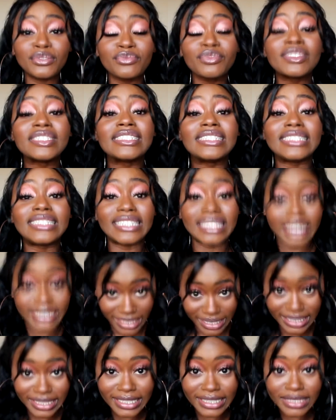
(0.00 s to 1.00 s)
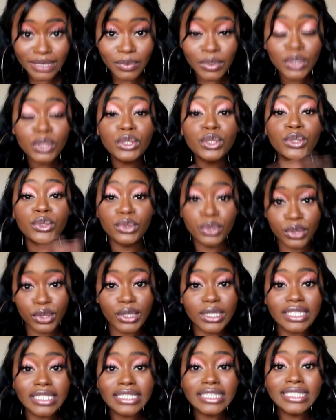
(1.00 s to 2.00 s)
ridiculous, we looked
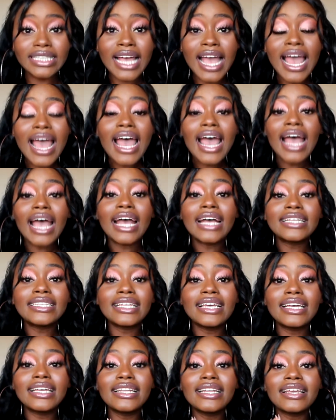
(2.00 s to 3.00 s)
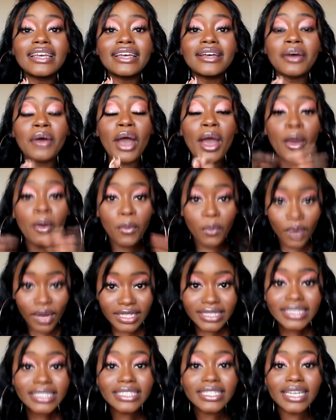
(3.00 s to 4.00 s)
ludicrous. And then at
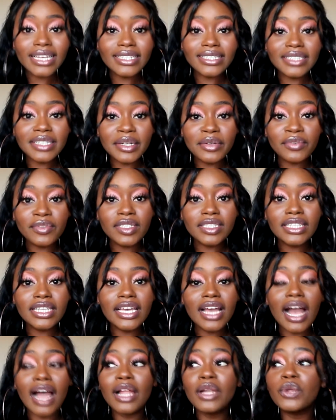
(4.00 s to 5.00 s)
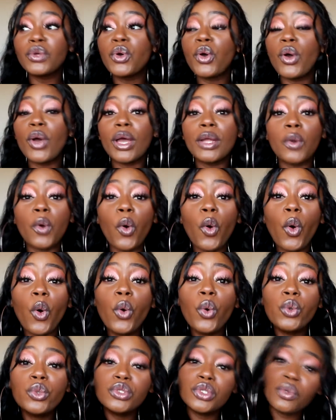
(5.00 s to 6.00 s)
one stage and everything, I looked and
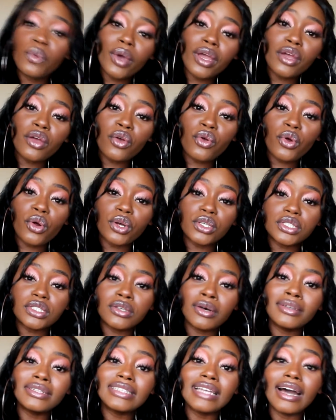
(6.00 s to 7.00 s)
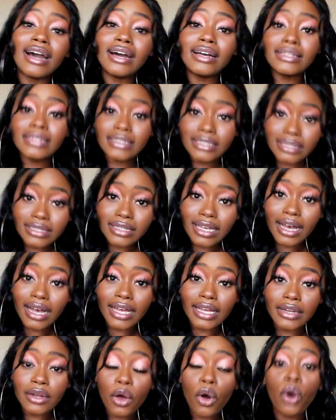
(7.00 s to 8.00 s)
all the way across on the other
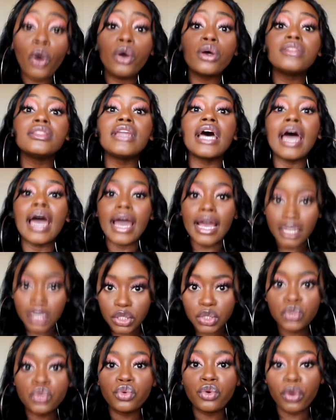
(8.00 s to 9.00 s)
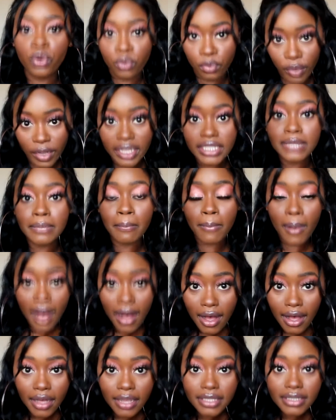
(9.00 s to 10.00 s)
side, on the actual correct
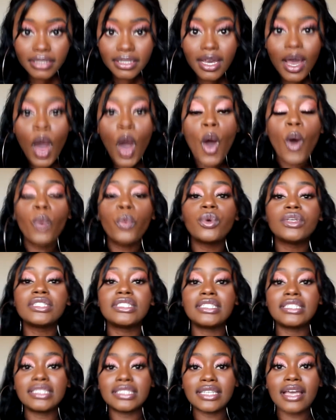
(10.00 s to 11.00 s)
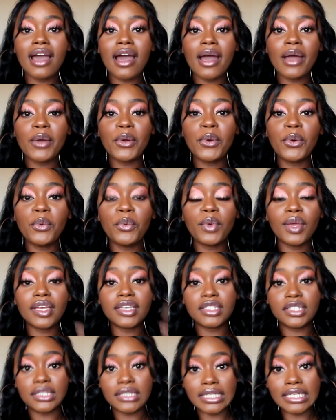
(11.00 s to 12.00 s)
path, was this guy who we
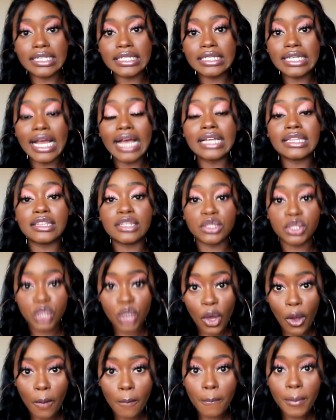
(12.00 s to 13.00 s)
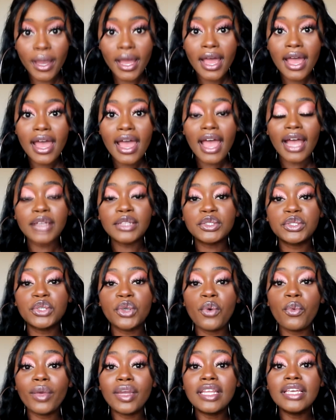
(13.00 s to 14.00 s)
had seen at the top. And
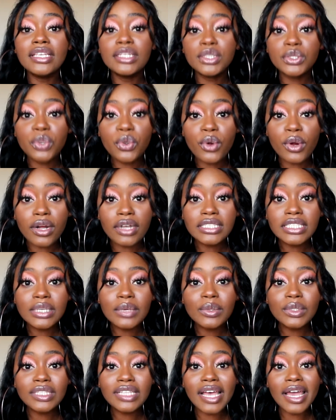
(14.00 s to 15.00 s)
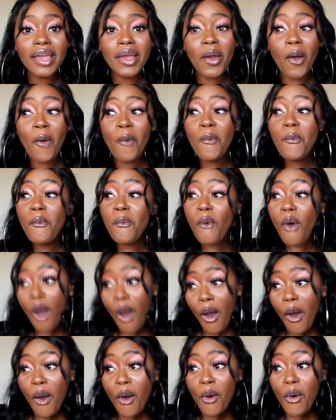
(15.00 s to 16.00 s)
so when he saw us, he was like,
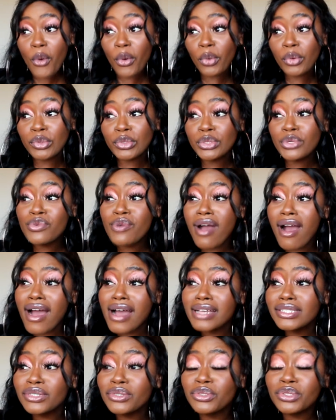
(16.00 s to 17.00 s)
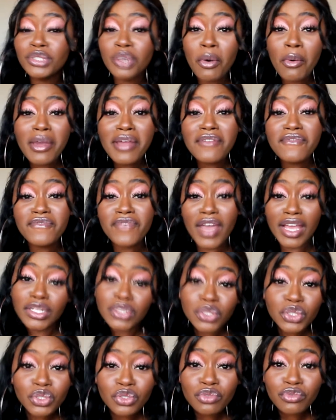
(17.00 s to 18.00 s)
whoa, you guys are so
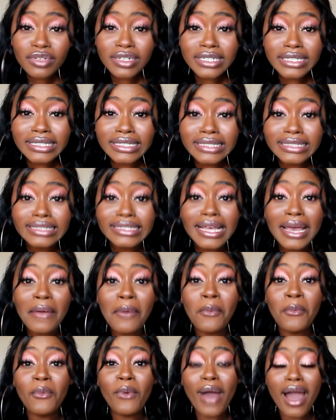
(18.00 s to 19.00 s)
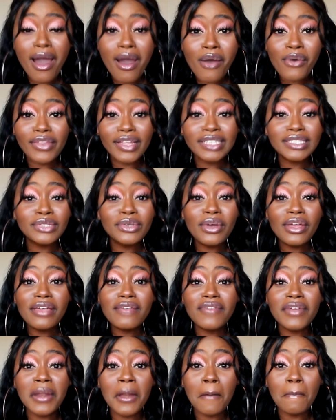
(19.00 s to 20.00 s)
adventurous. Like, wow, that's not
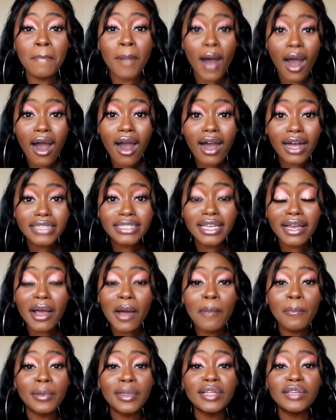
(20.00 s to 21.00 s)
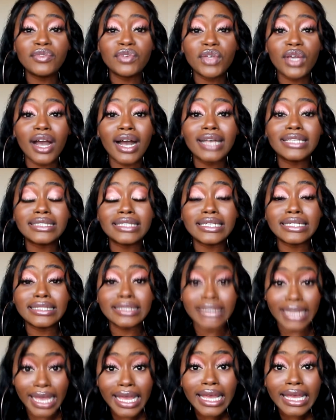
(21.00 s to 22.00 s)
even a path. I can't believe you guys
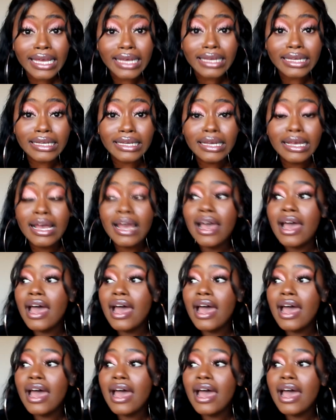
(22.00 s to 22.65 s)
are there.